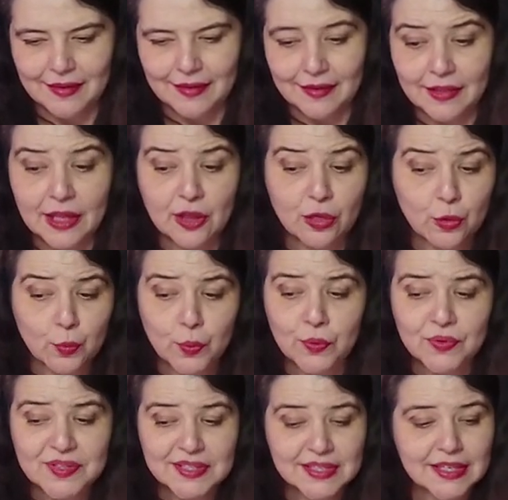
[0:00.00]
They threw
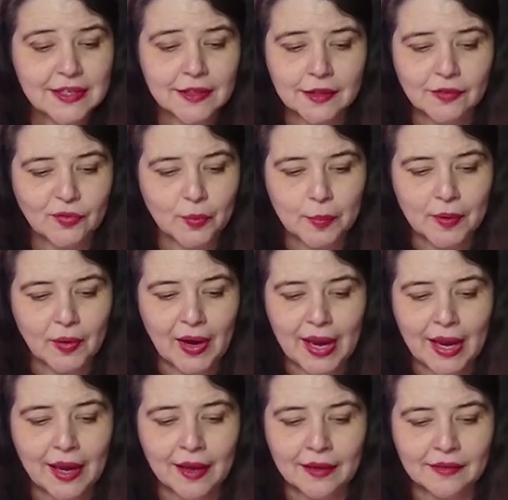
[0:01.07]
seeds from their
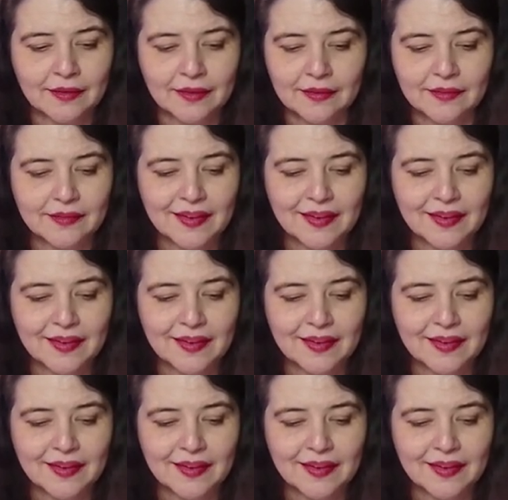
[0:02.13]
hand as